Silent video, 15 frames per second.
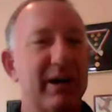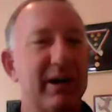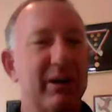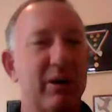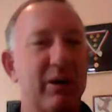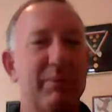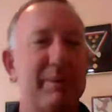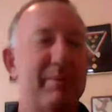
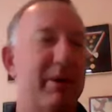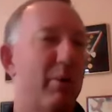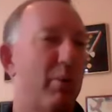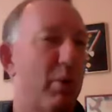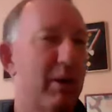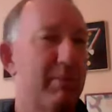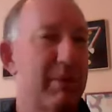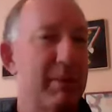you know, maybe a
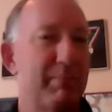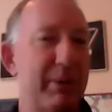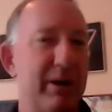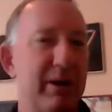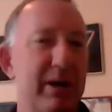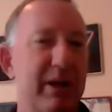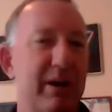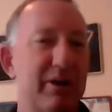warm-up
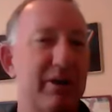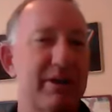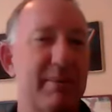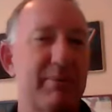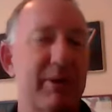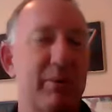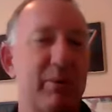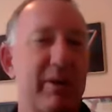period or
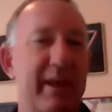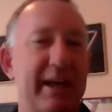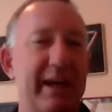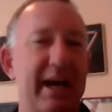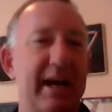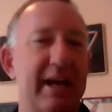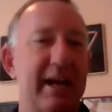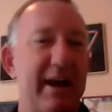something where they
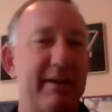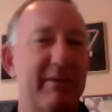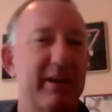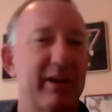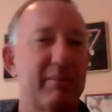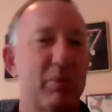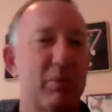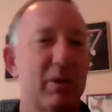can have a
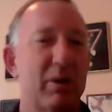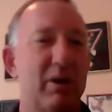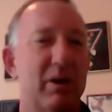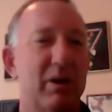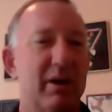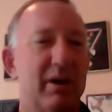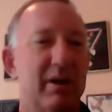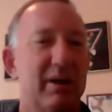little more